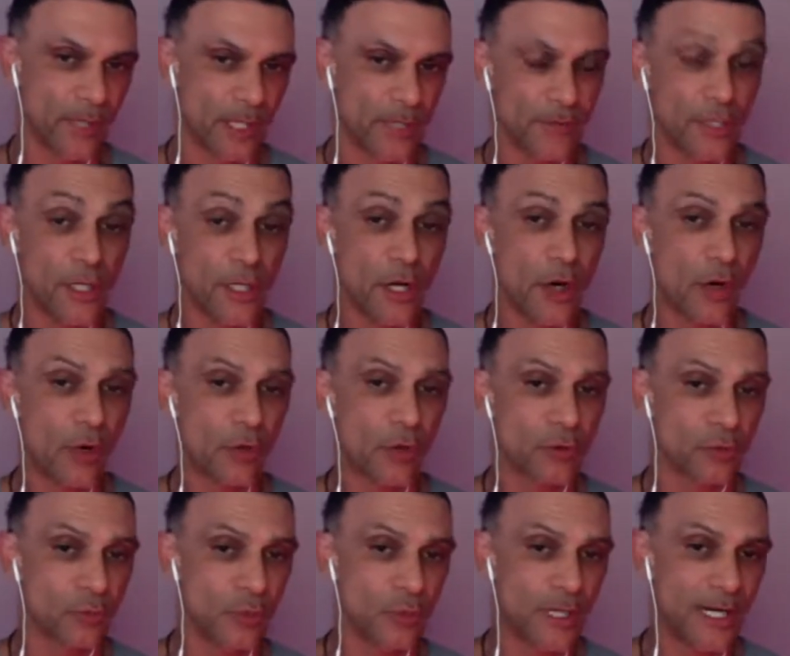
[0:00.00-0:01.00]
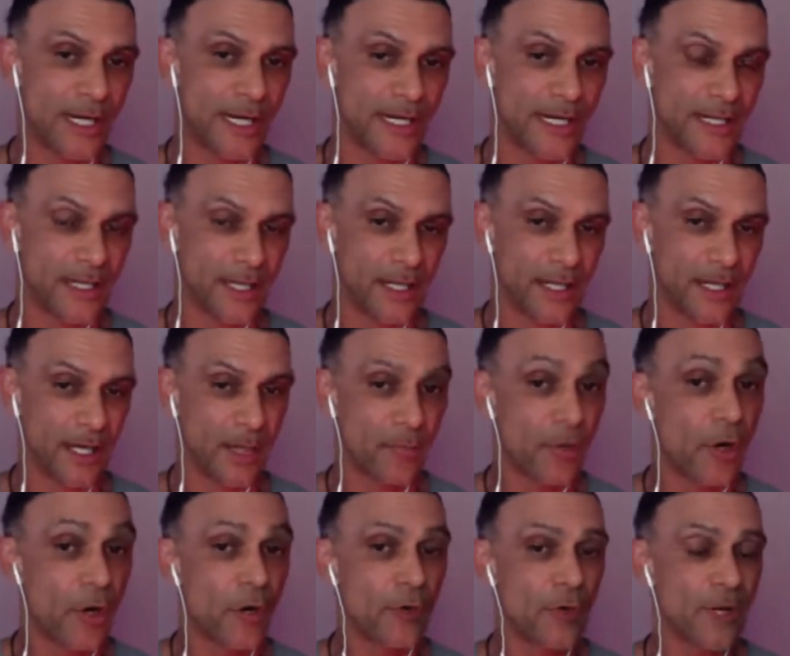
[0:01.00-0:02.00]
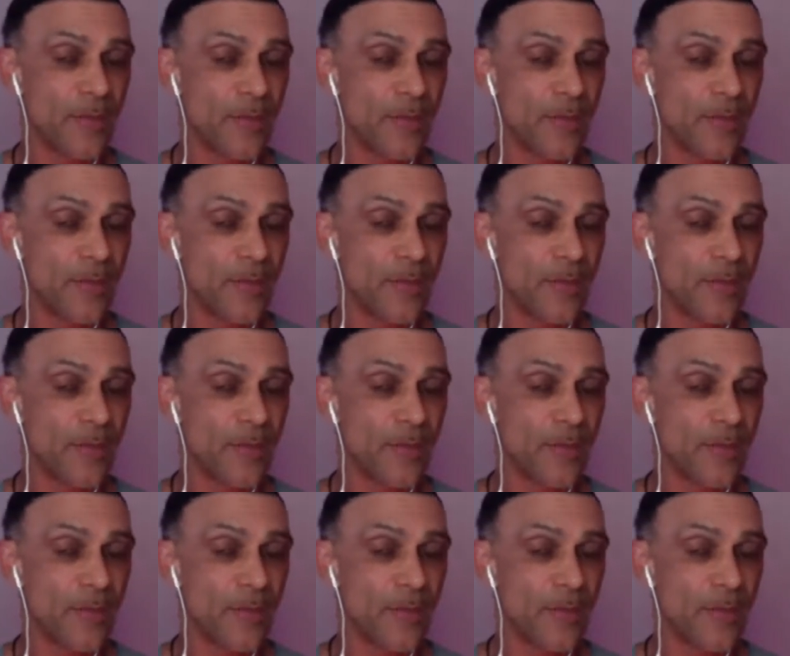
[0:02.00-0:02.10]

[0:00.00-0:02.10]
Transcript: the old way, a program